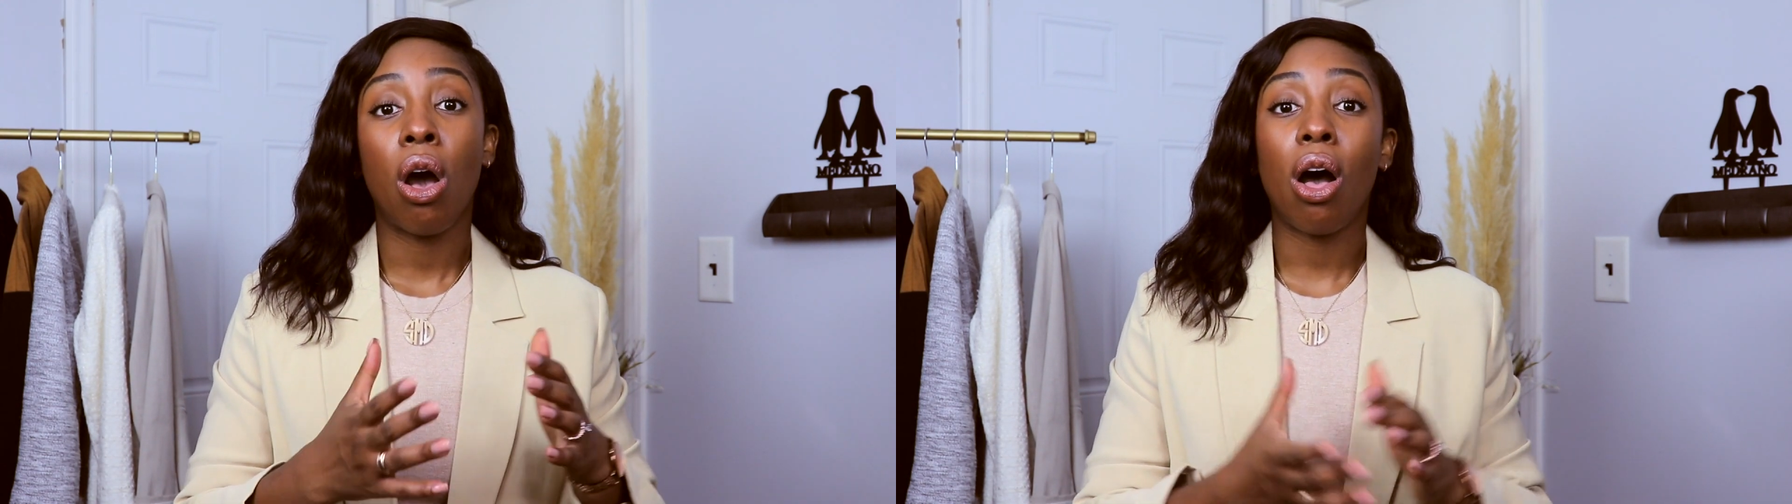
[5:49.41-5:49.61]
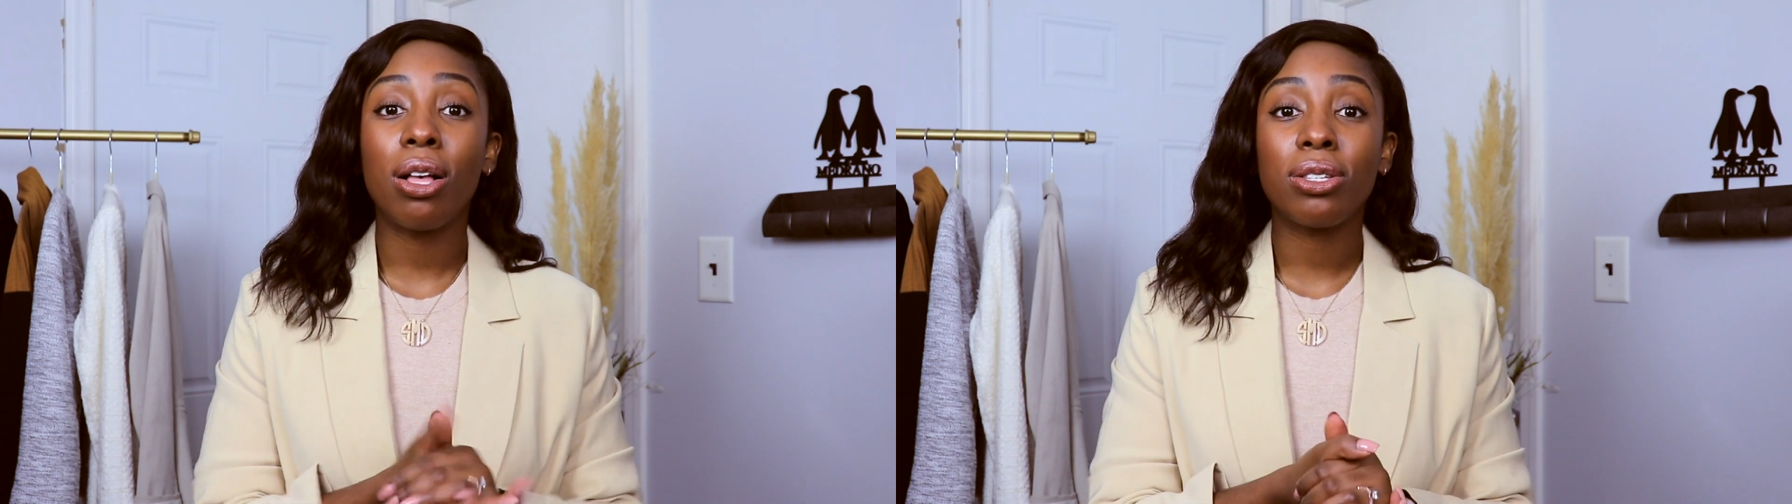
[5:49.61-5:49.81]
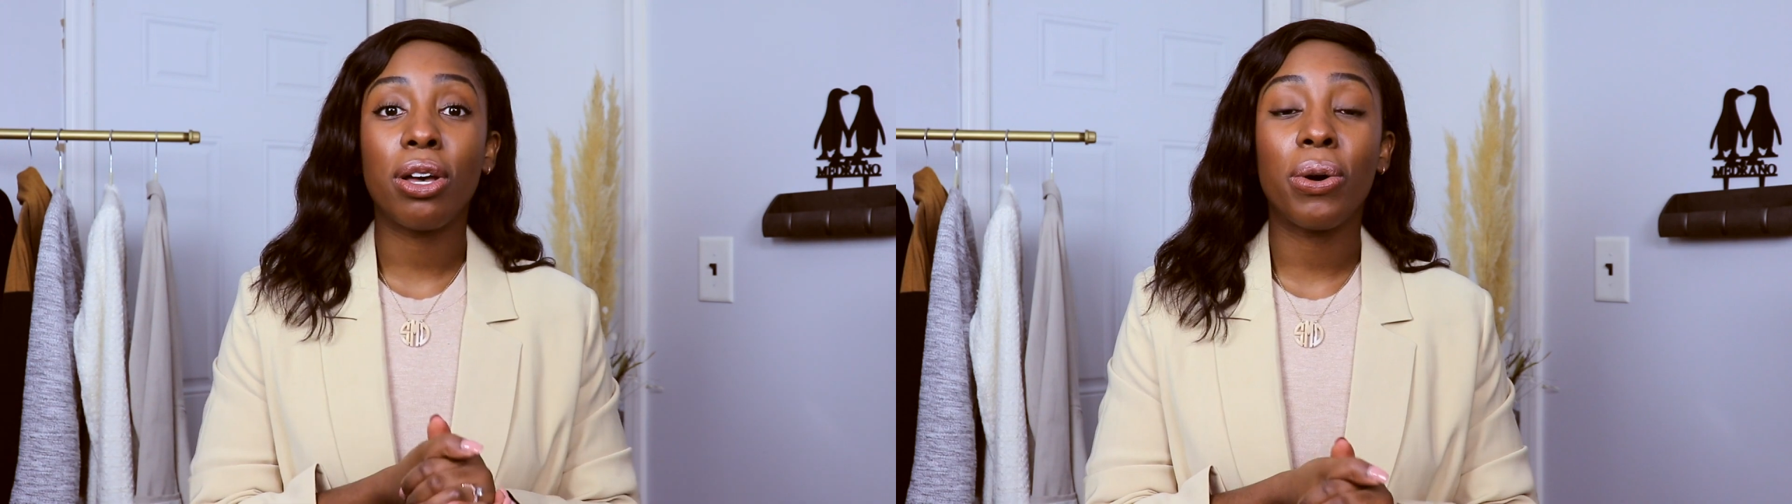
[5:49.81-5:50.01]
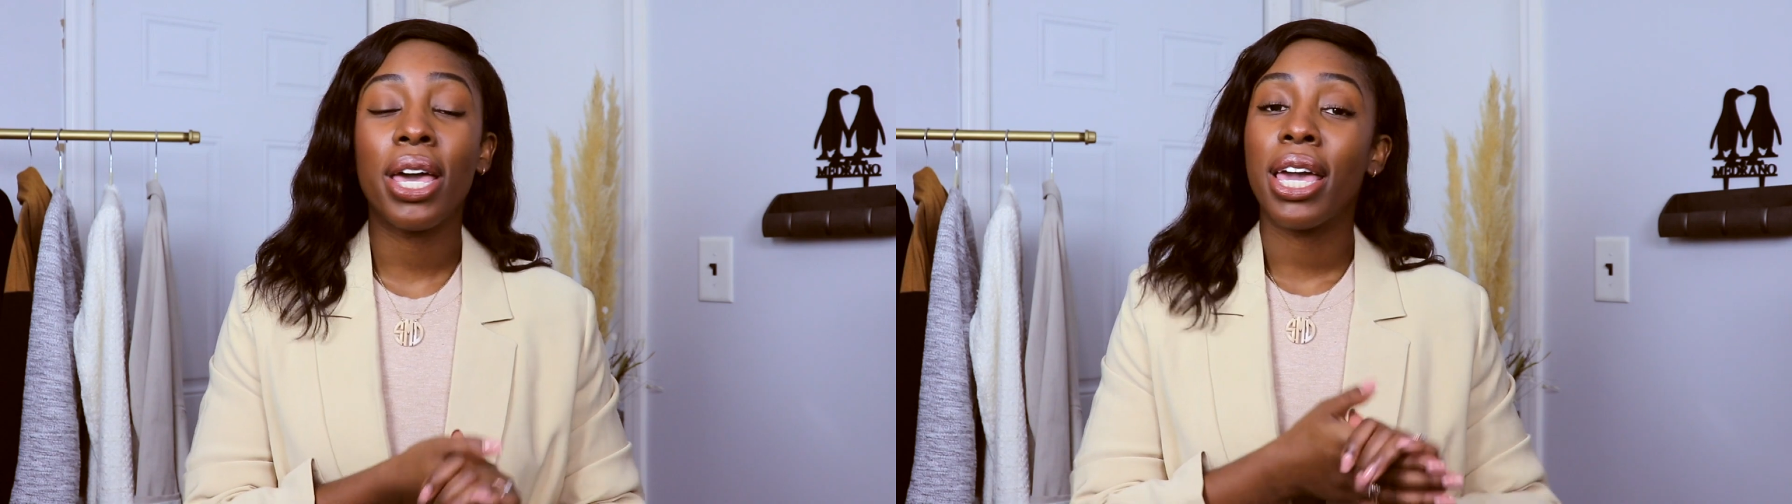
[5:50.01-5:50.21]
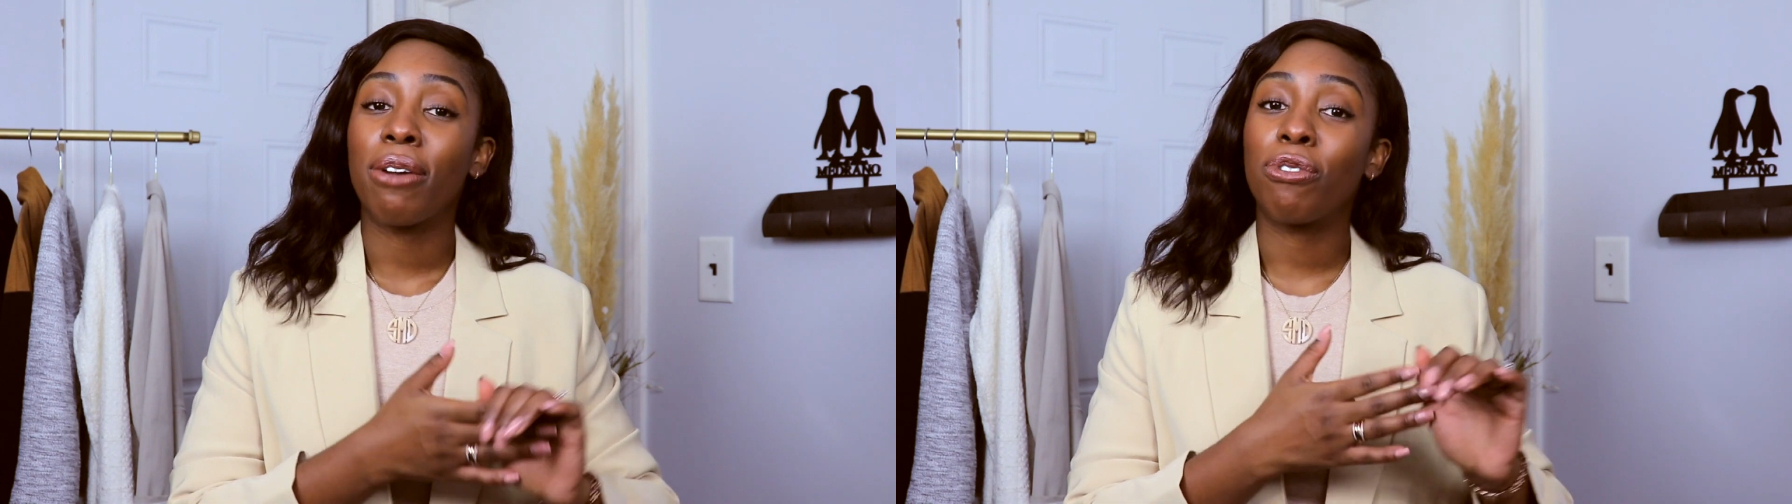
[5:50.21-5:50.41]
Also,
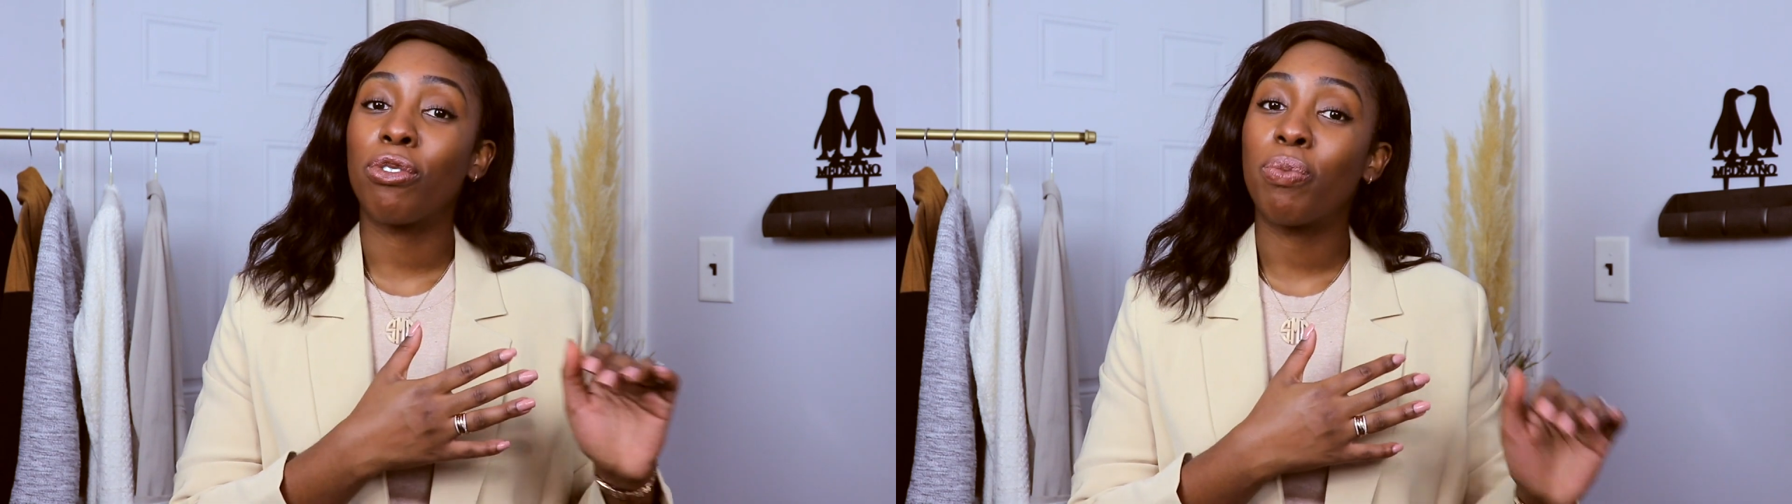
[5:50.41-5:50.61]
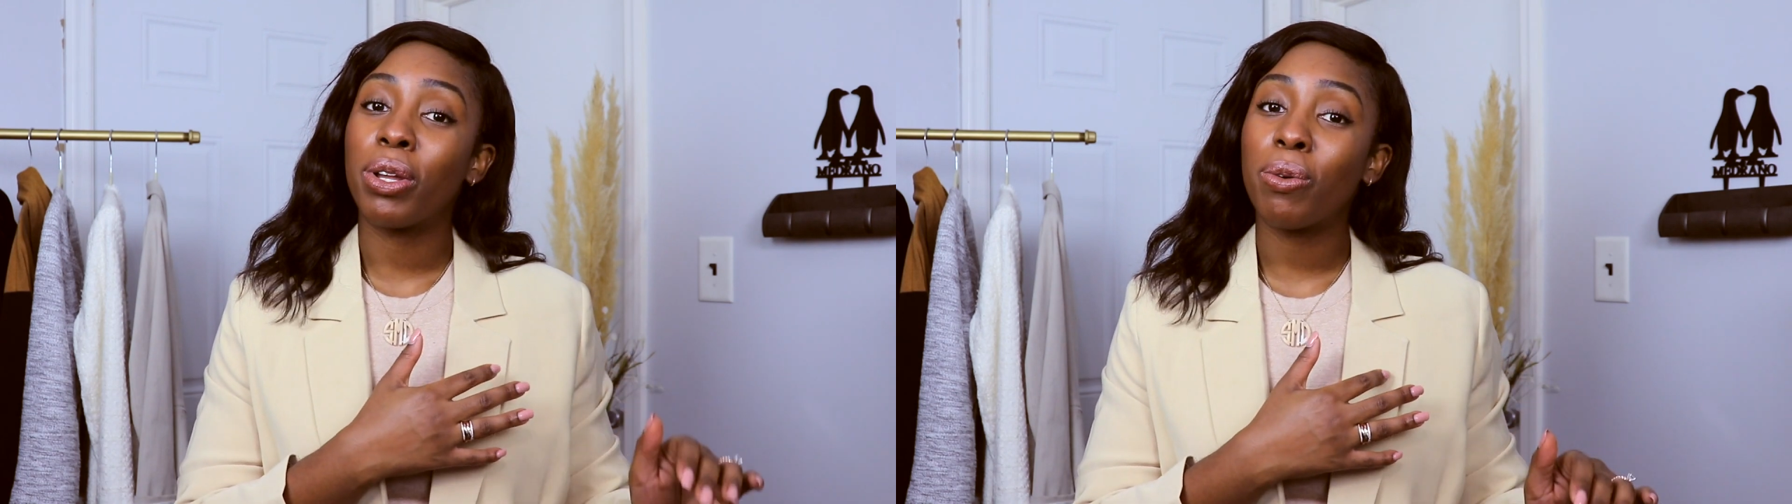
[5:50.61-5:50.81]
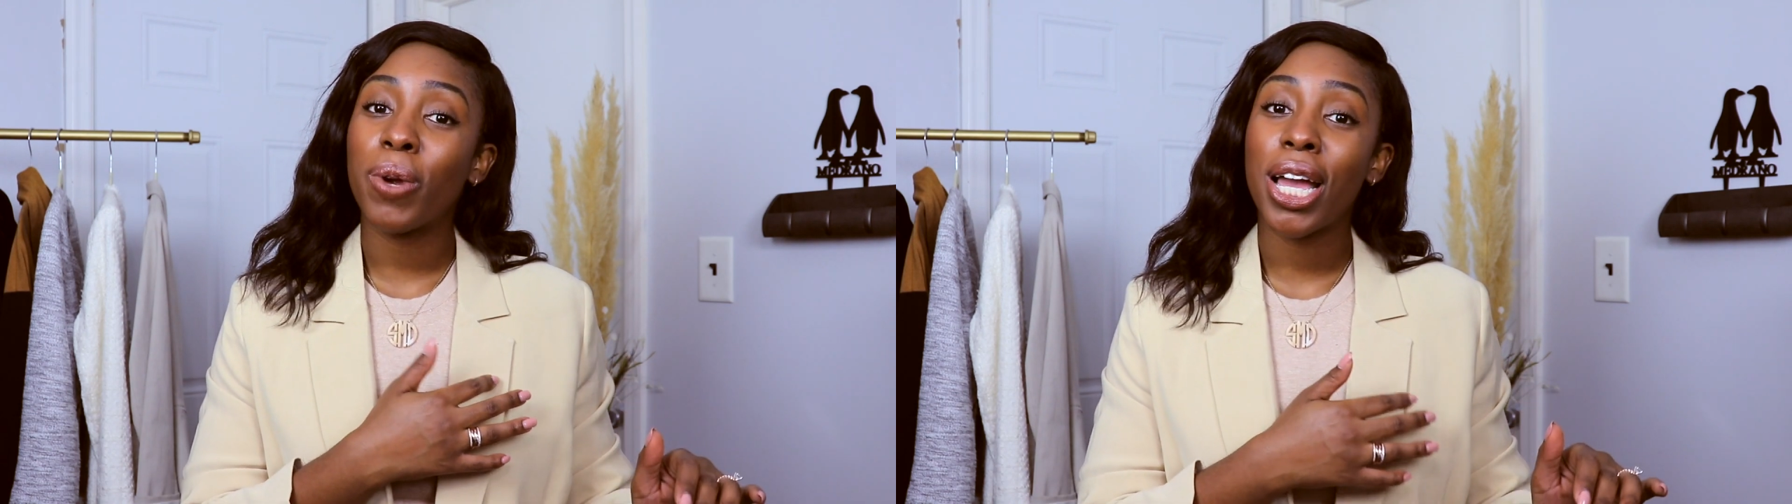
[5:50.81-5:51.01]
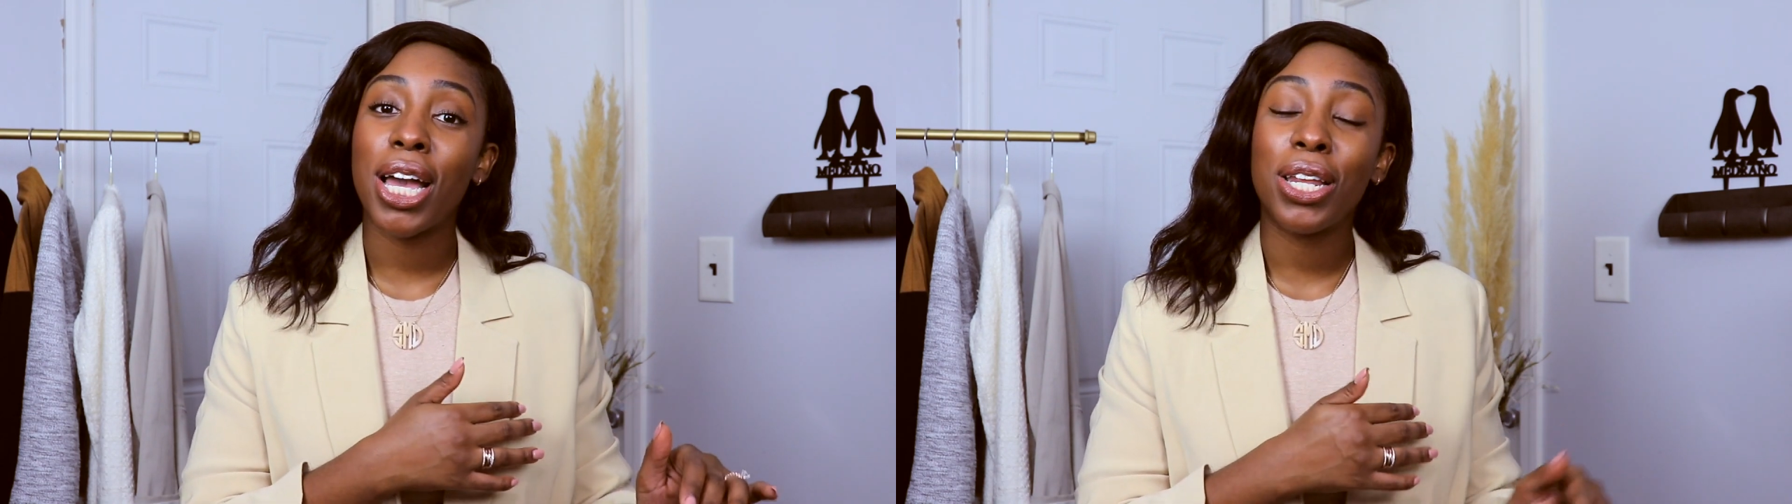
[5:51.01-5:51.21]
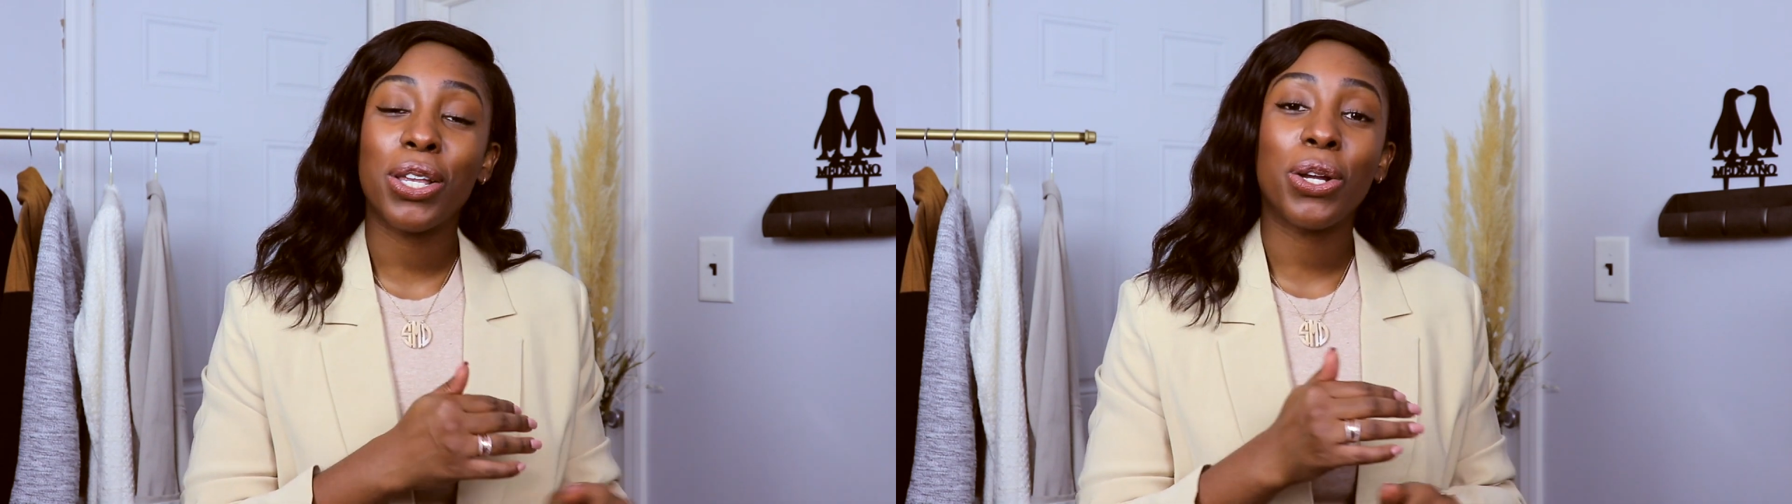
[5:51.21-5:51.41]
if you've been
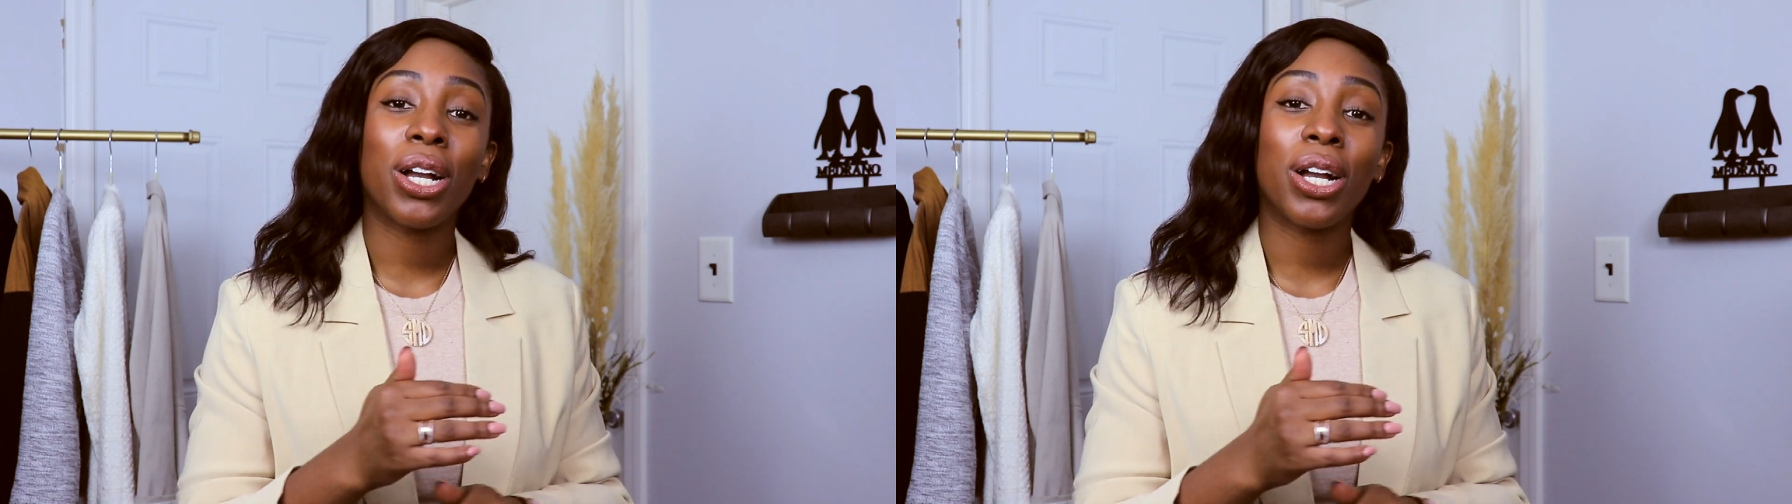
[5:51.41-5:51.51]
around and you're